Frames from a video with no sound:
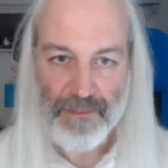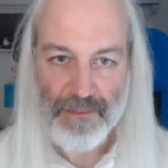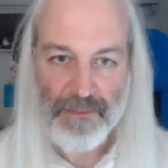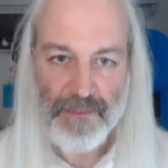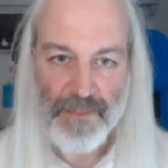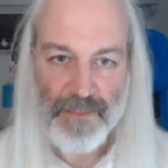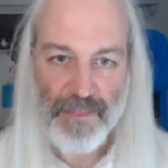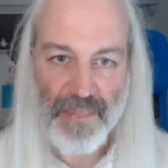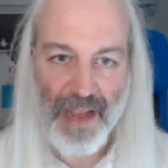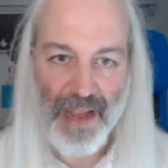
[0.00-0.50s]

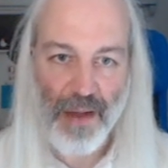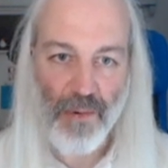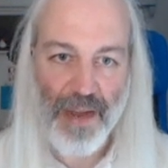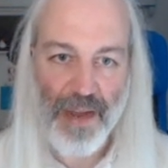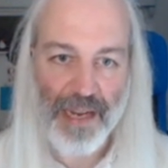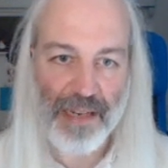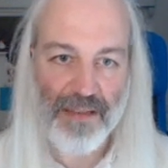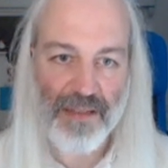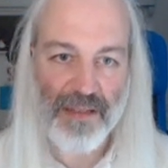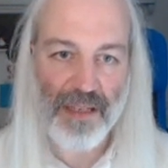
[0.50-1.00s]
Now I
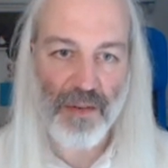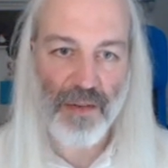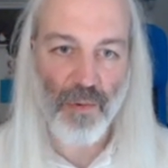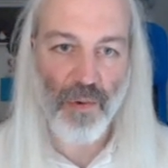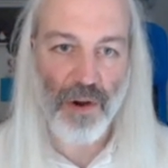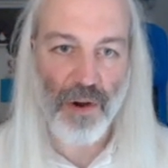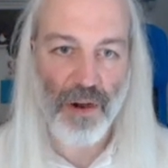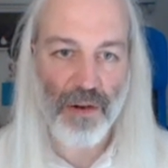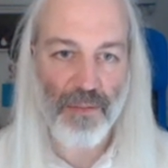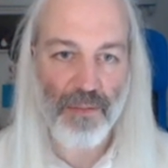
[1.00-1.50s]
can see
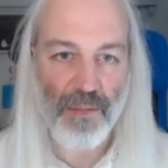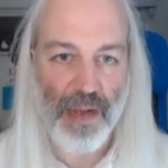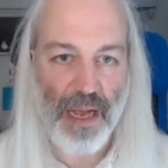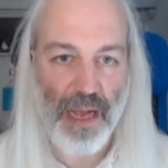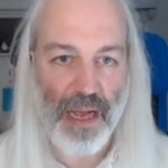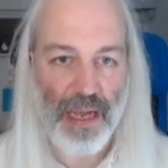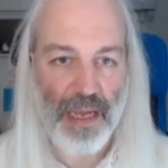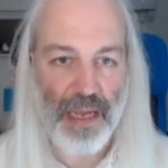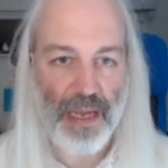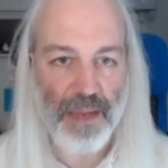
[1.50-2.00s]
where
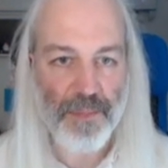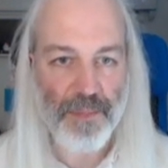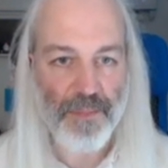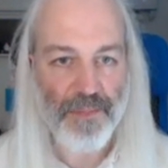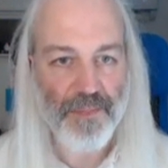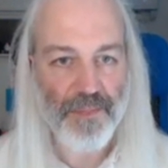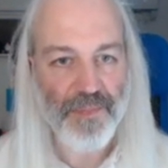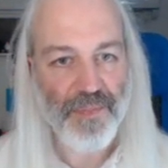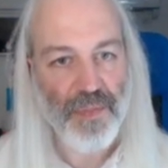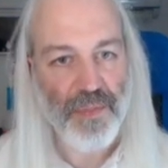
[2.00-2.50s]
my
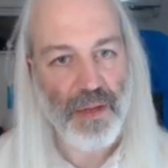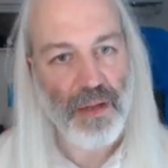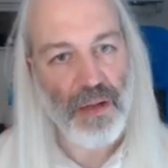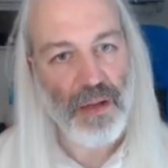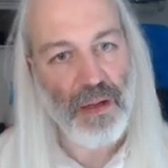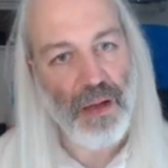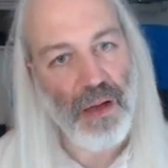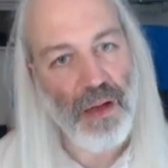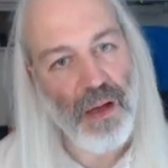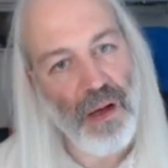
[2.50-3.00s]

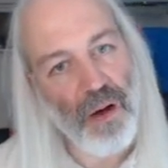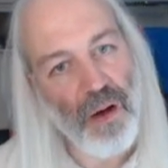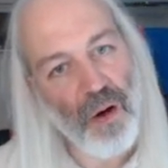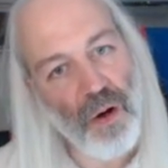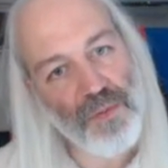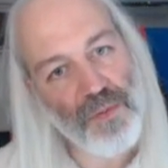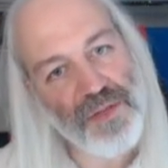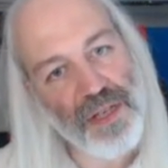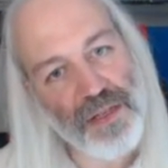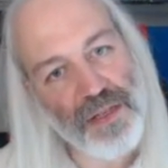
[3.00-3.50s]

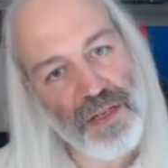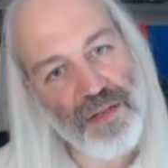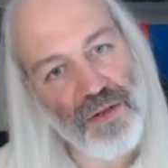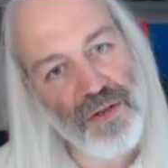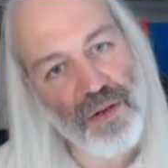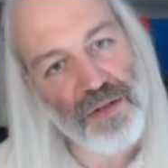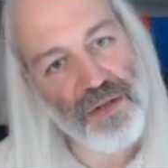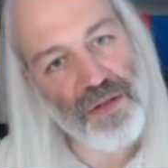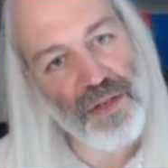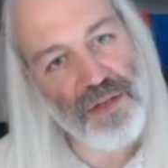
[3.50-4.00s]
object
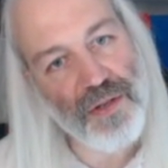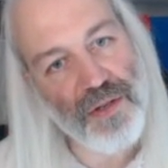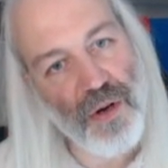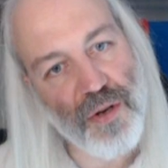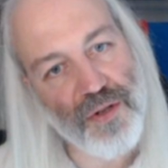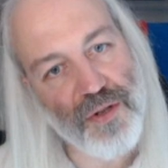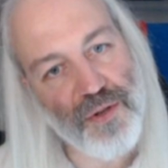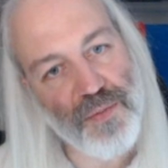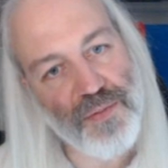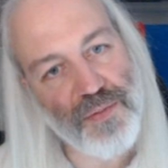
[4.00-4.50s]
is
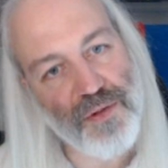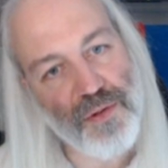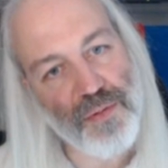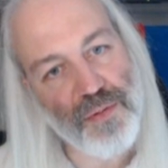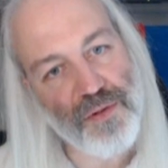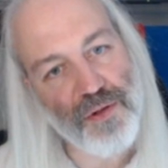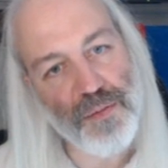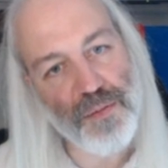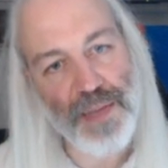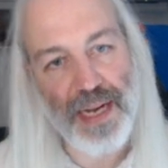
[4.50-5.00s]
going
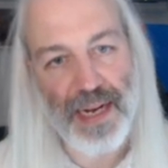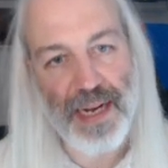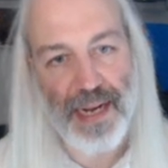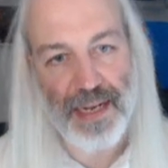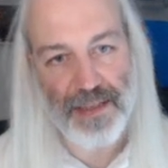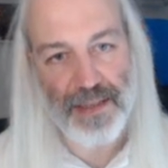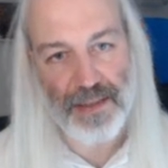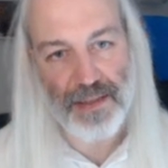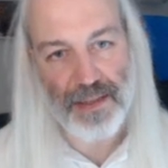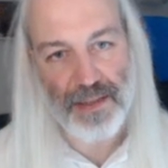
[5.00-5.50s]
to be
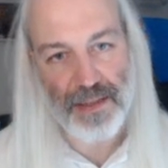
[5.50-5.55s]
cut.